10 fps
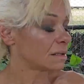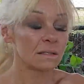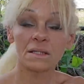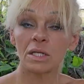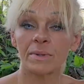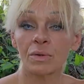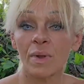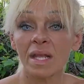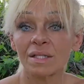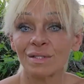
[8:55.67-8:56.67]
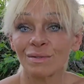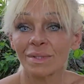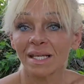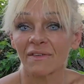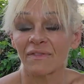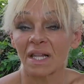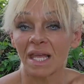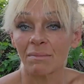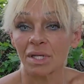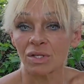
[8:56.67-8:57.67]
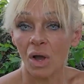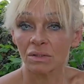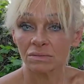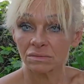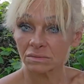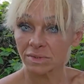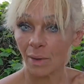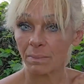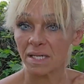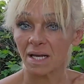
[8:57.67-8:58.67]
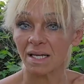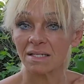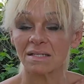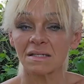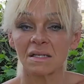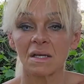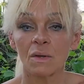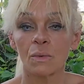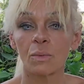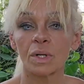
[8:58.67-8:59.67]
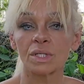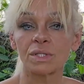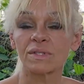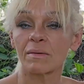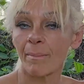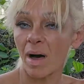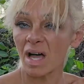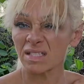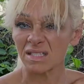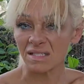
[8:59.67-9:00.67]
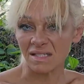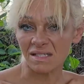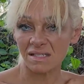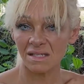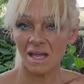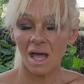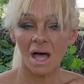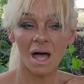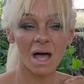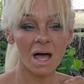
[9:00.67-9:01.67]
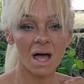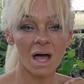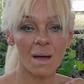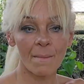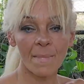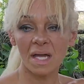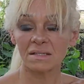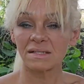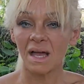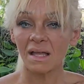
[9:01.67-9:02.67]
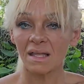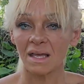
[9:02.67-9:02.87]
A little bit of red too, like a filet mignon. That would be nice. You want to do some pastas. Duck.